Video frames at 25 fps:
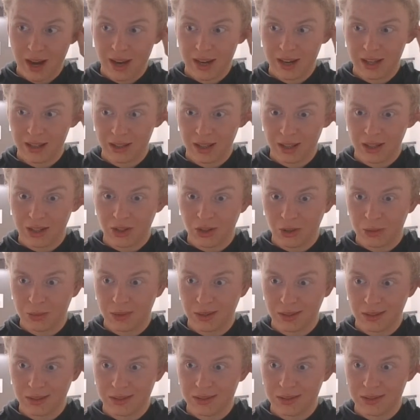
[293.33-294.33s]
I had a lot of
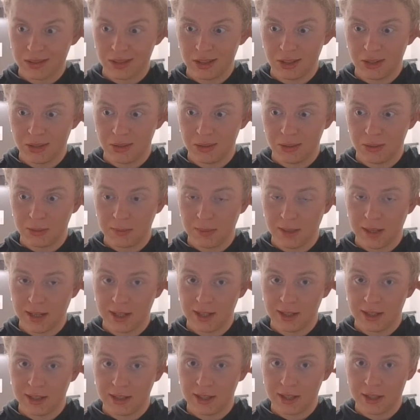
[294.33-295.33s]
homework to do
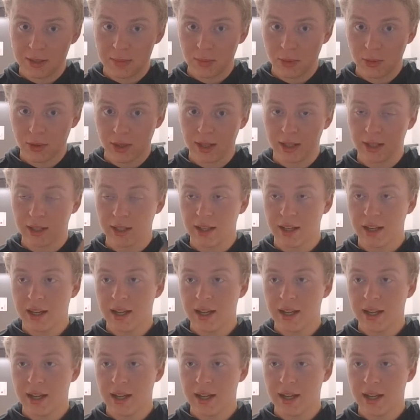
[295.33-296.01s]
by this morning.